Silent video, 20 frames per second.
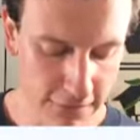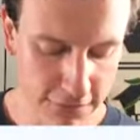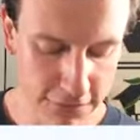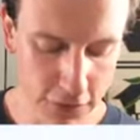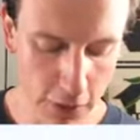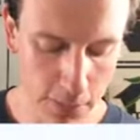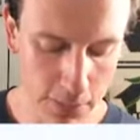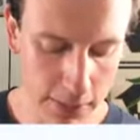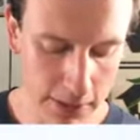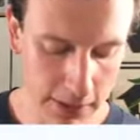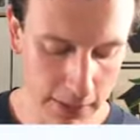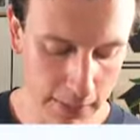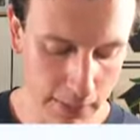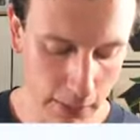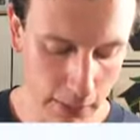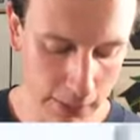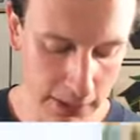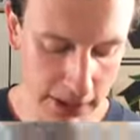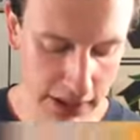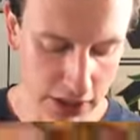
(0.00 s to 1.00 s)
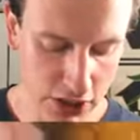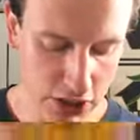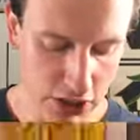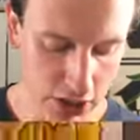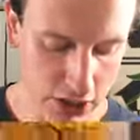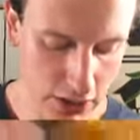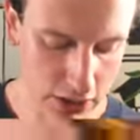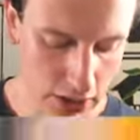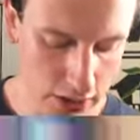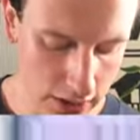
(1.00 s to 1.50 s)
Thuppet
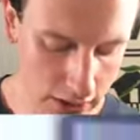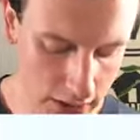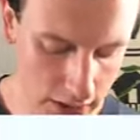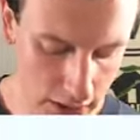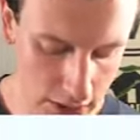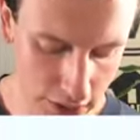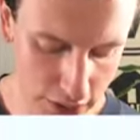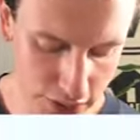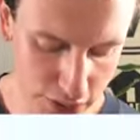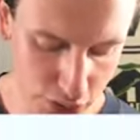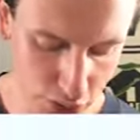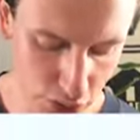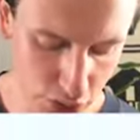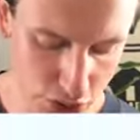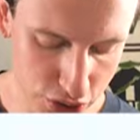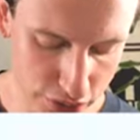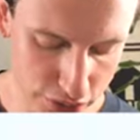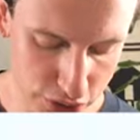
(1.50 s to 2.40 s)
Abomination, The Torch